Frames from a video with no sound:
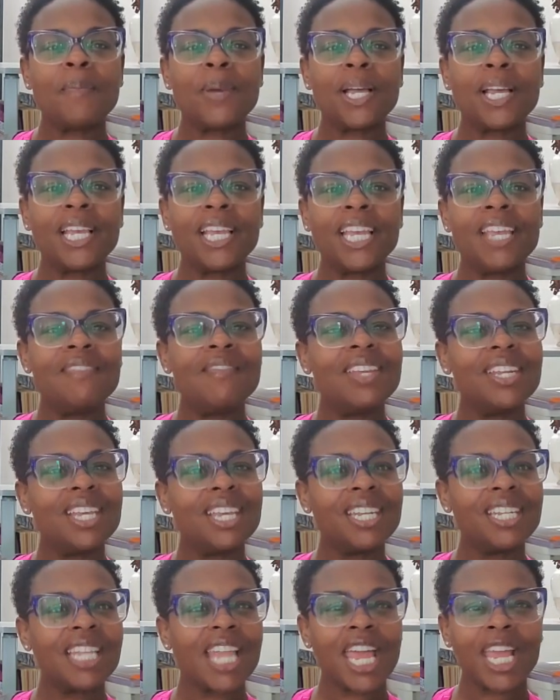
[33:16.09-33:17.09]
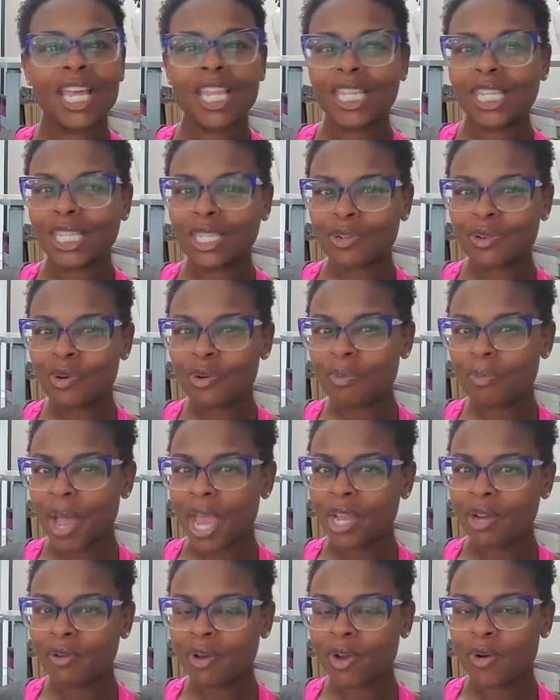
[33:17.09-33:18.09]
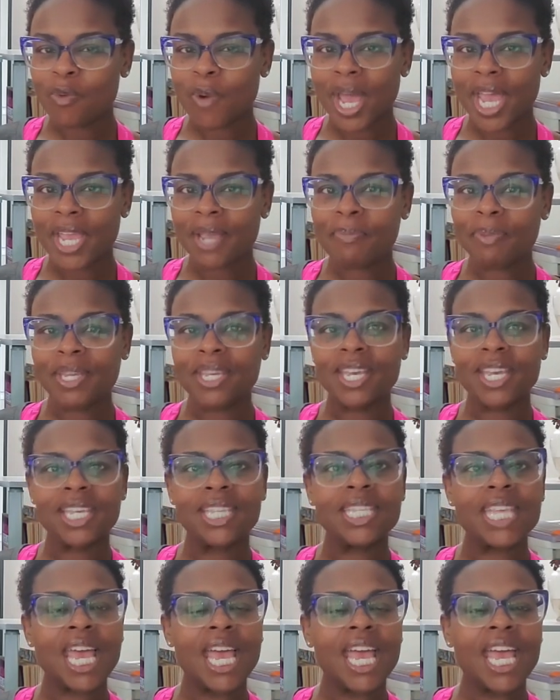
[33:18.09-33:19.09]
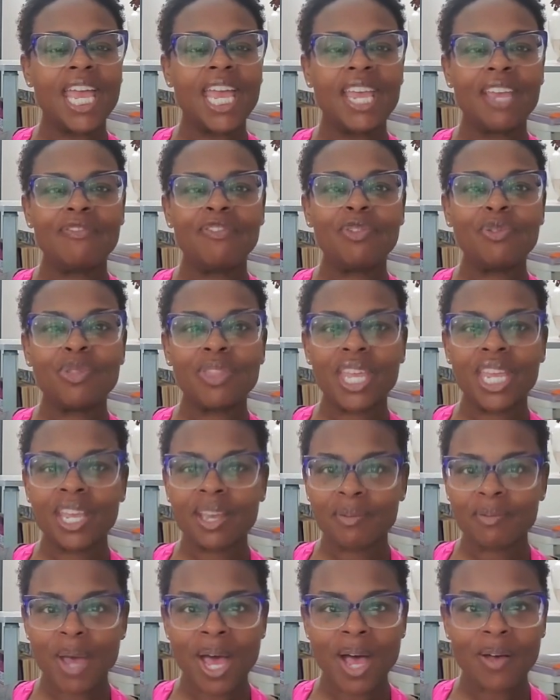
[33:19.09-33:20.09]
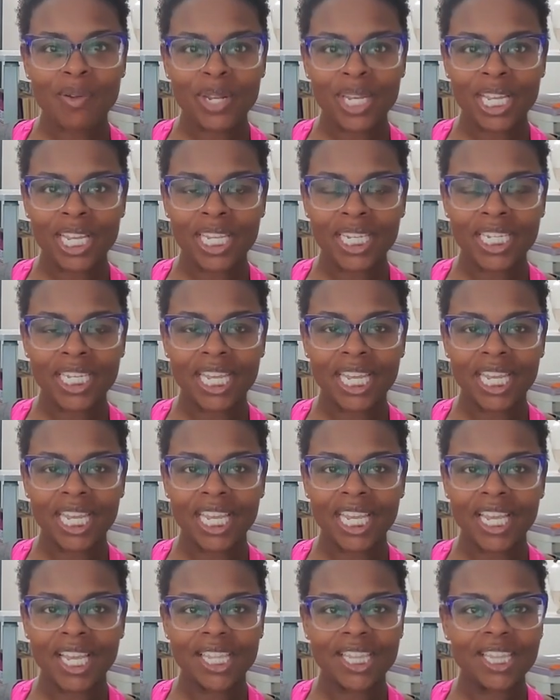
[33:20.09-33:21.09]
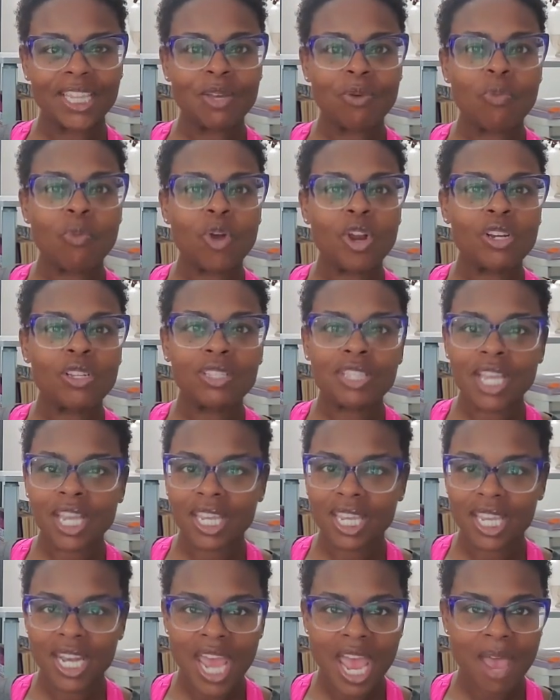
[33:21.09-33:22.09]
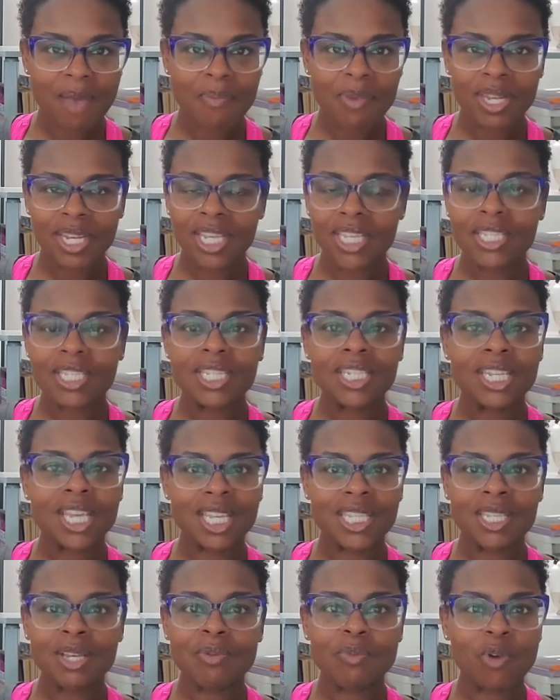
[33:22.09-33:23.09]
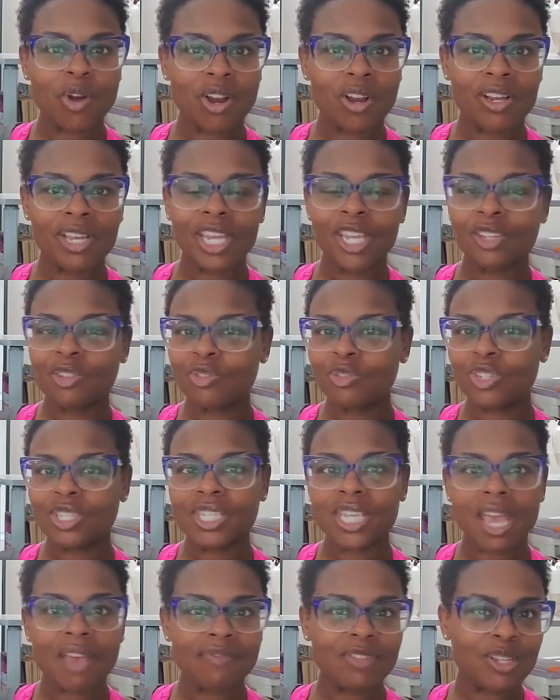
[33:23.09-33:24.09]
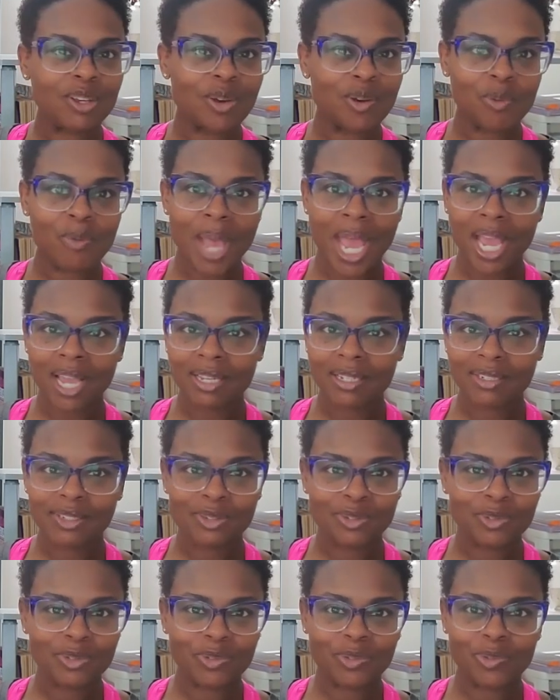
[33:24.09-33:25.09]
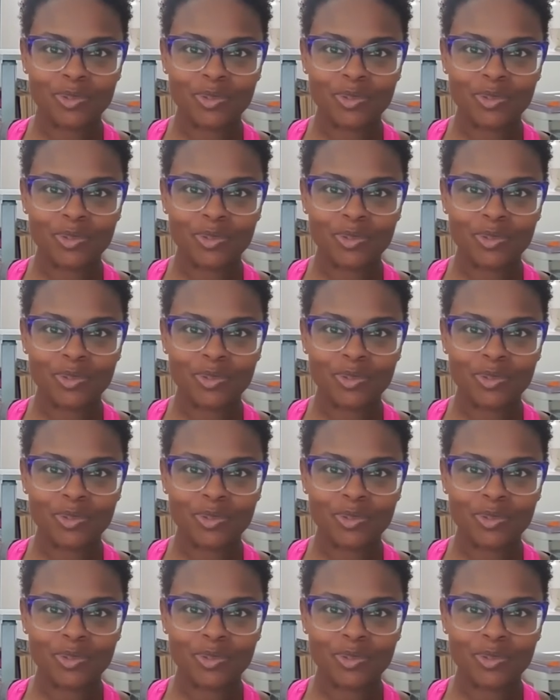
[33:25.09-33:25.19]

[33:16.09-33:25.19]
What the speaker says: even in like a little micro way, because if you think about it, the worst that could happen is it doesn't work and you just have to go back to,